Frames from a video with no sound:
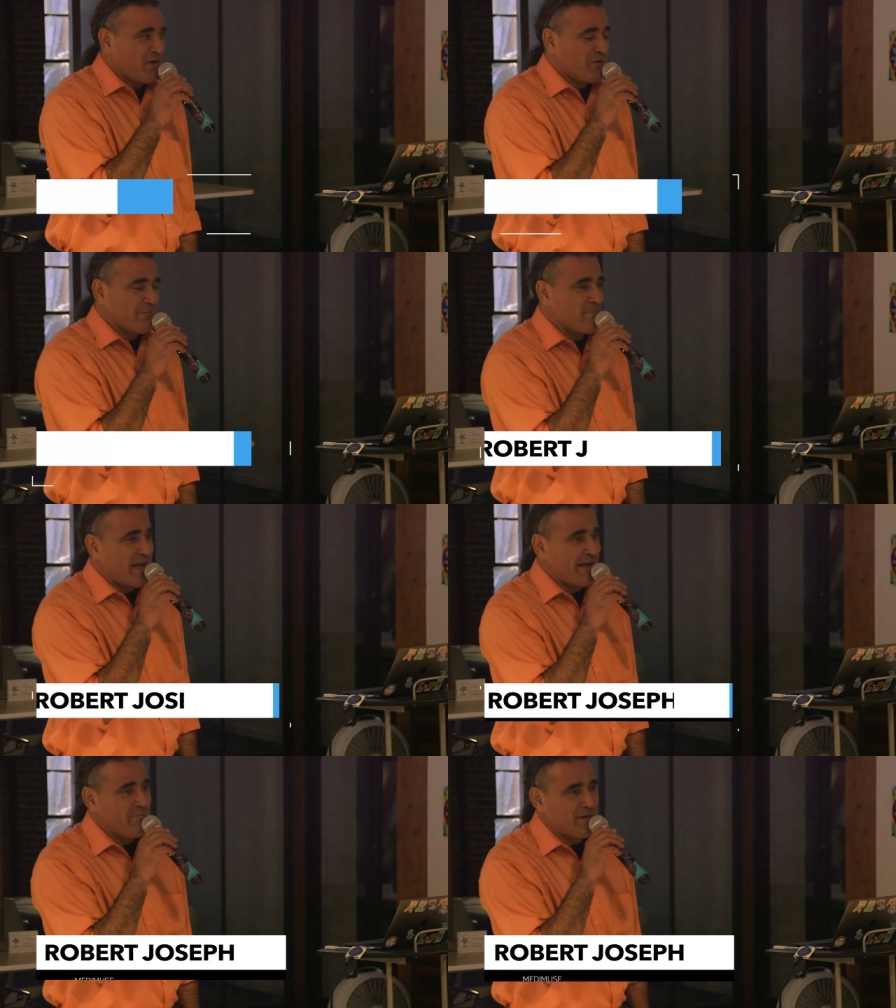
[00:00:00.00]
called
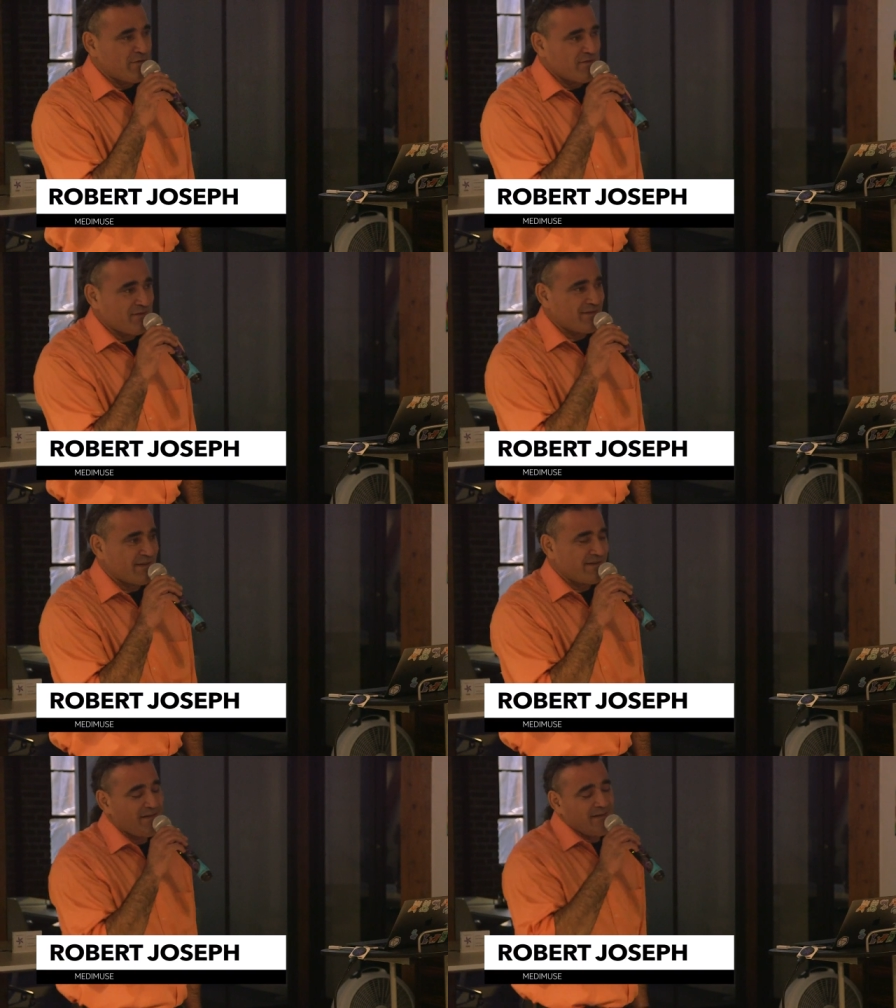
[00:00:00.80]
MediMuse.
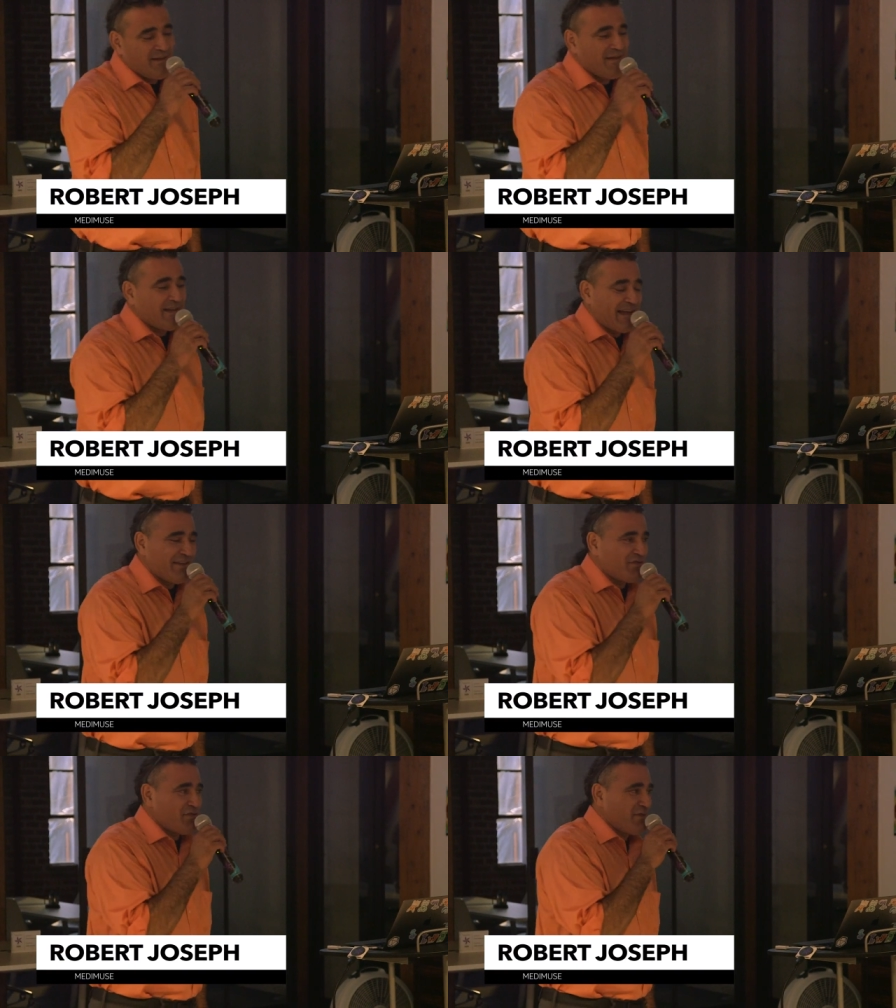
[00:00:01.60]
And
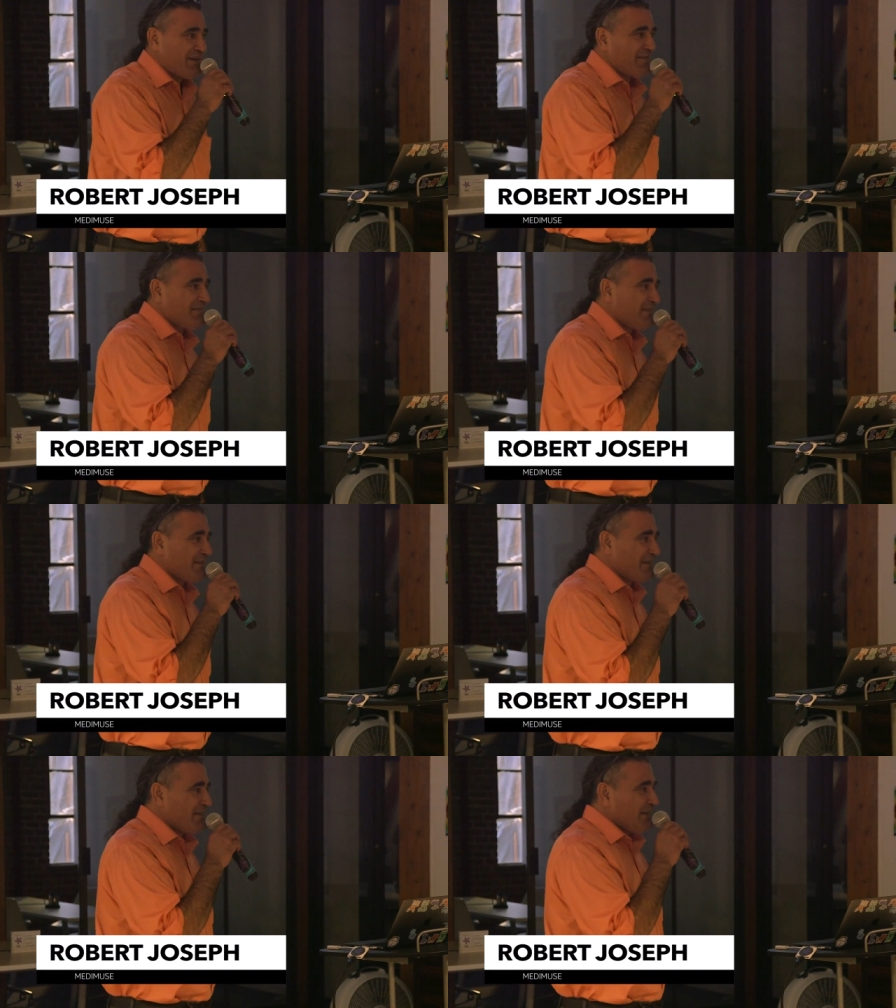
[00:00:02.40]
as you can,
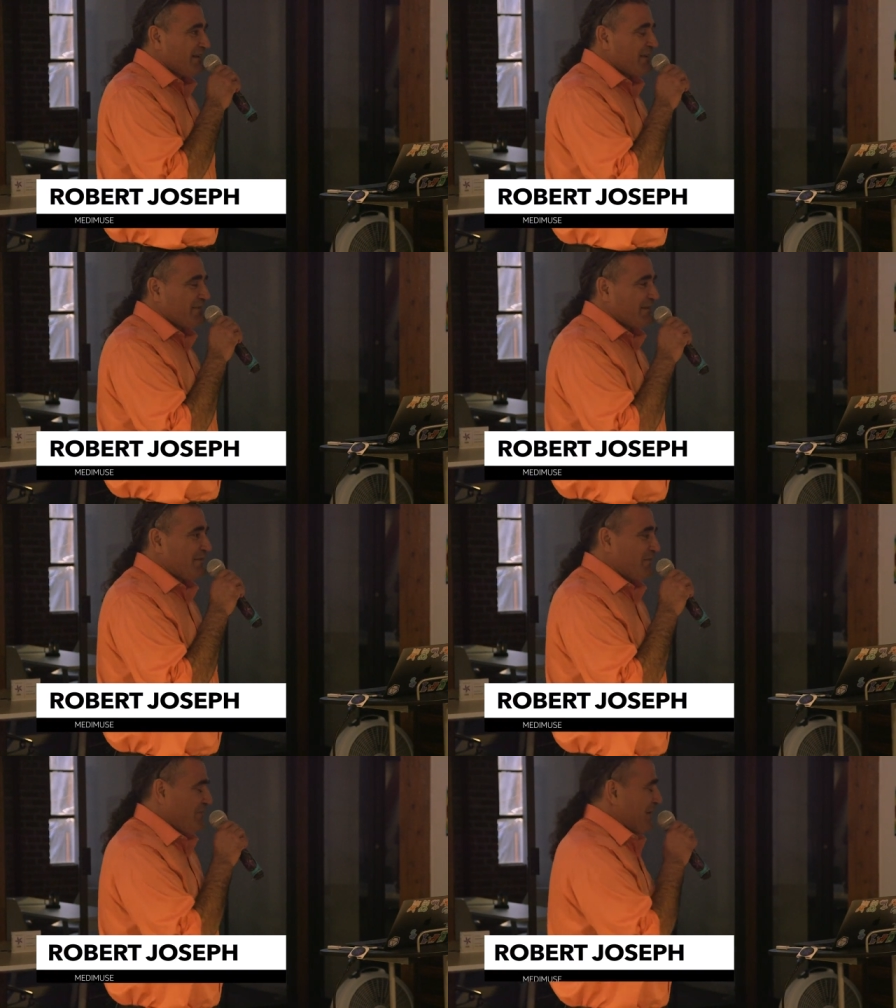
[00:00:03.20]

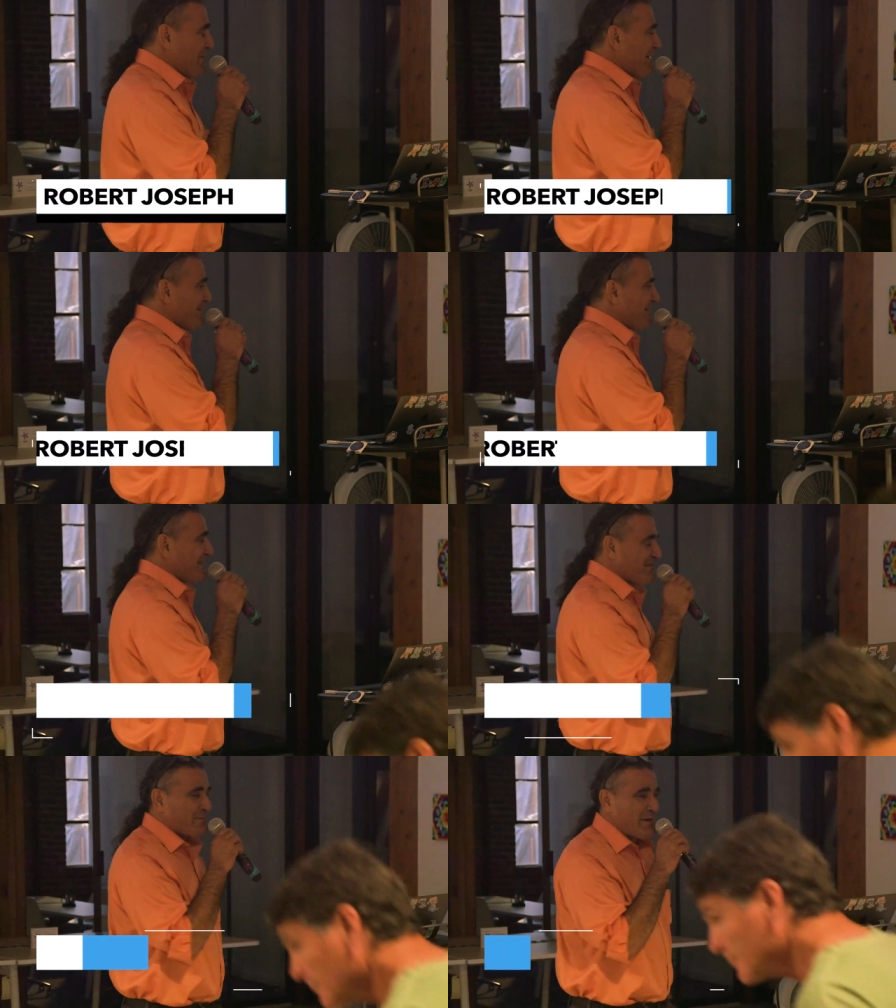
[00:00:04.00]
can figure out,
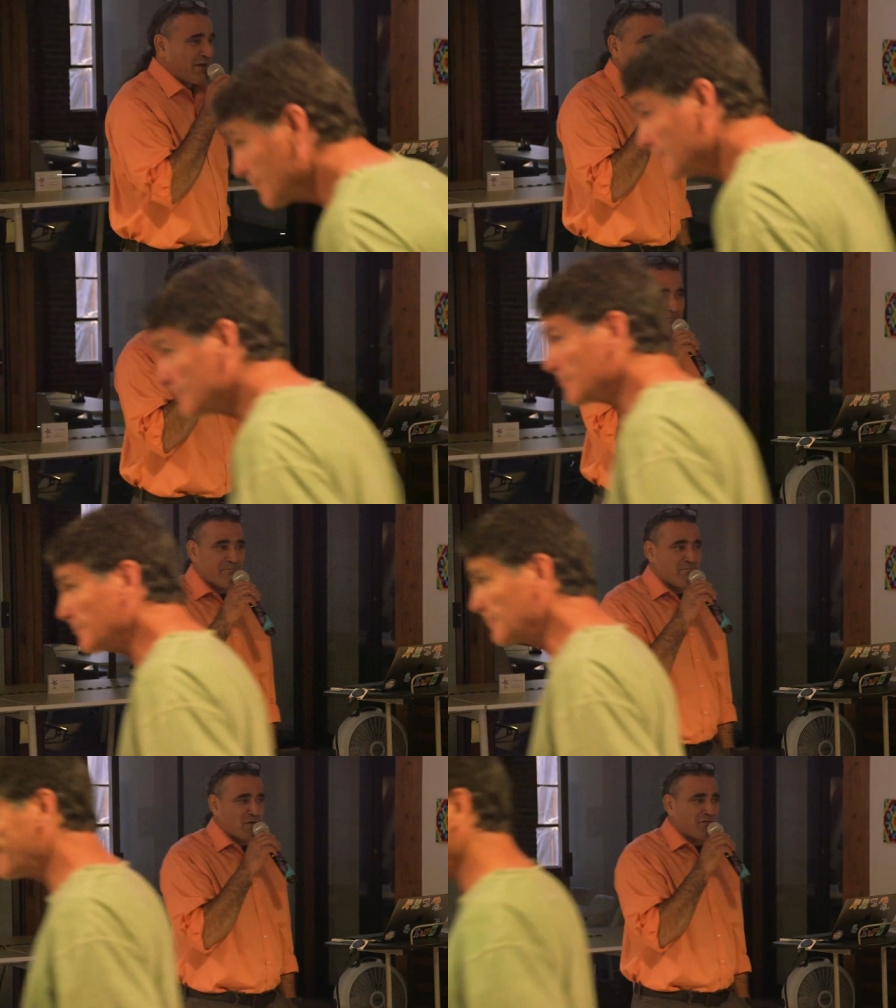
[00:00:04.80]
that's
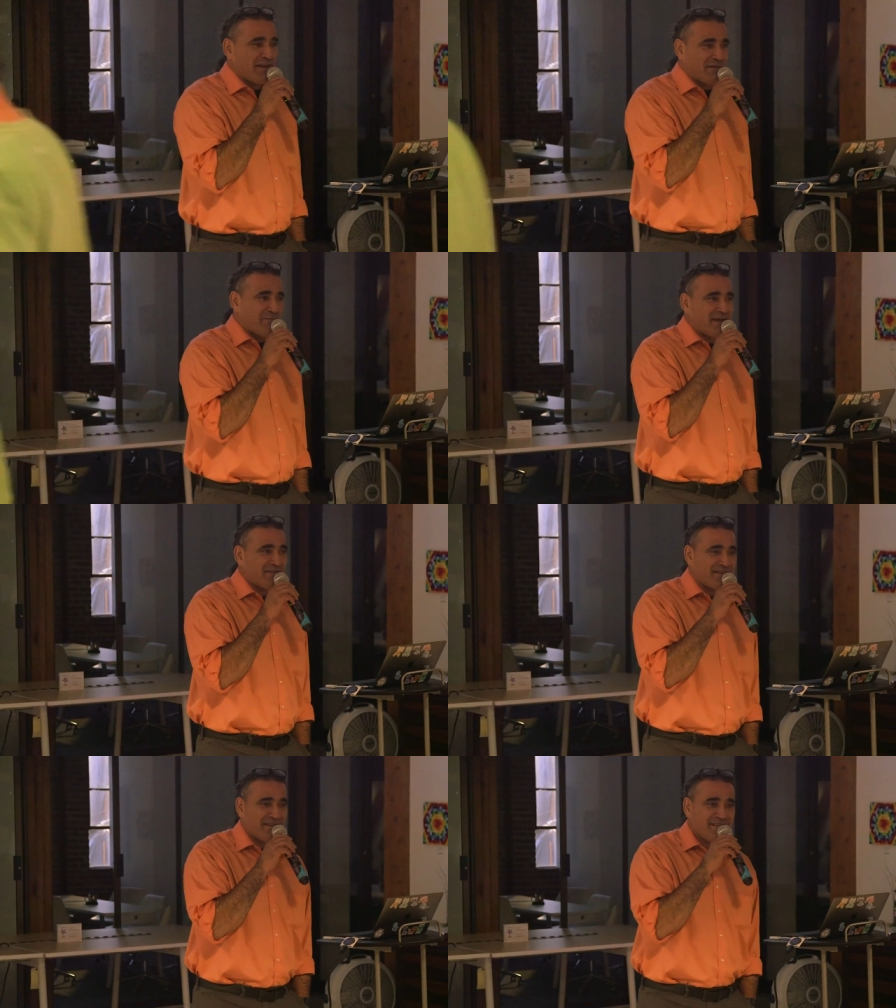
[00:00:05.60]
about music and
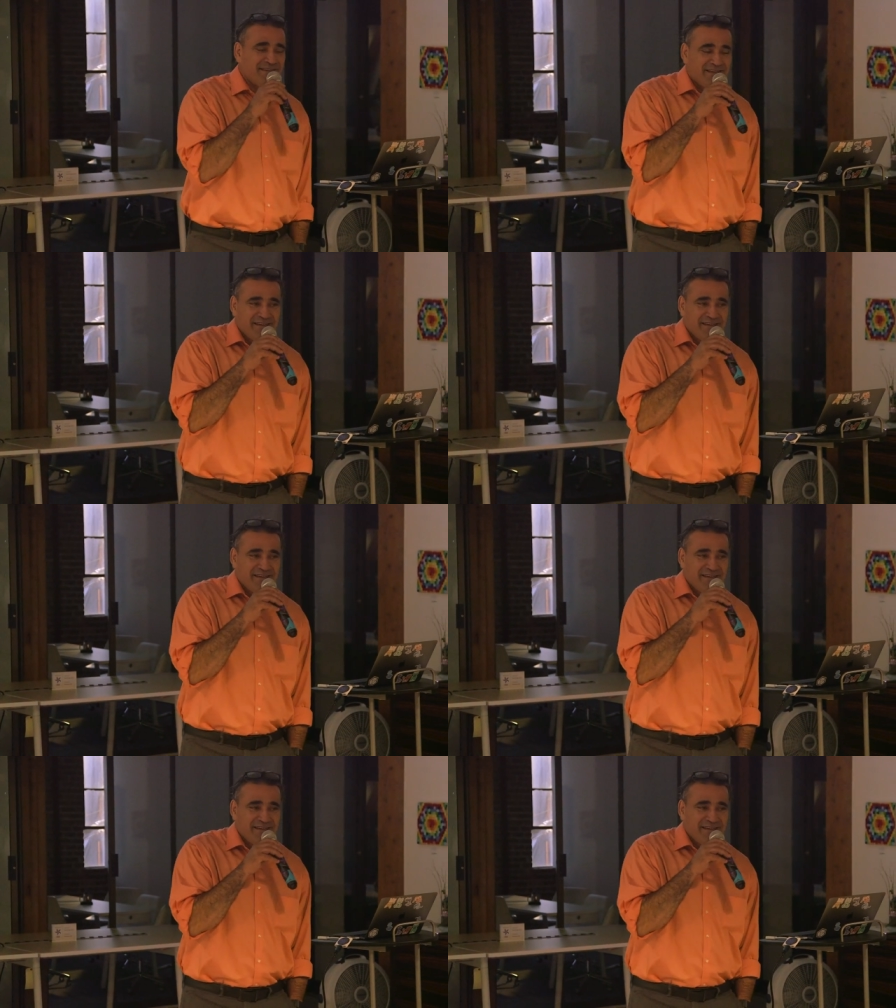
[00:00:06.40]
medicine.